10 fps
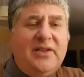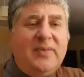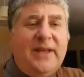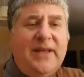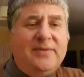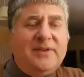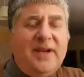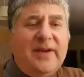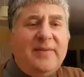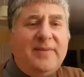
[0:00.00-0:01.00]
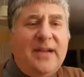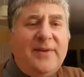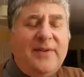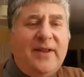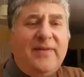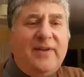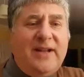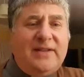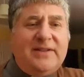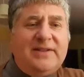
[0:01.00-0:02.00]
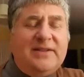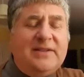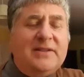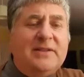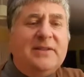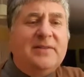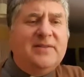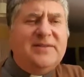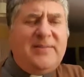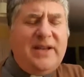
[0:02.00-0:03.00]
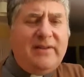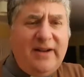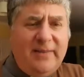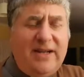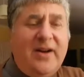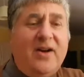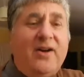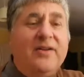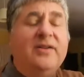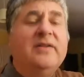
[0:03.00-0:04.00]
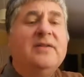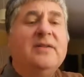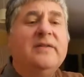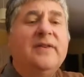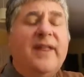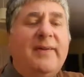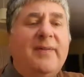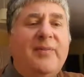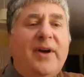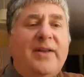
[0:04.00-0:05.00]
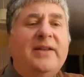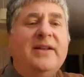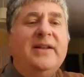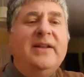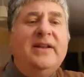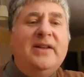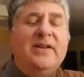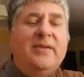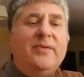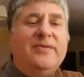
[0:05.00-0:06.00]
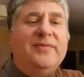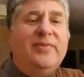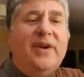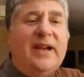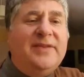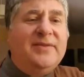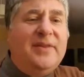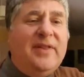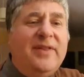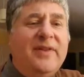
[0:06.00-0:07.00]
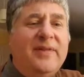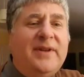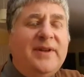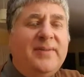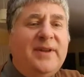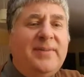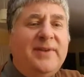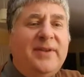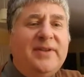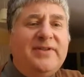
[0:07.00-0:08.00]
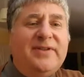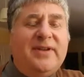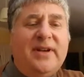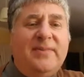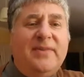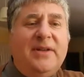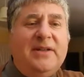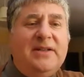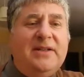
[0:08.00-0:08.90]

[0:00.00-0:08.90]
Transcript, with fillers: not being able to go out and play with their friends must be incredibly hard for them and my thoughts and prayers are with young people at this time.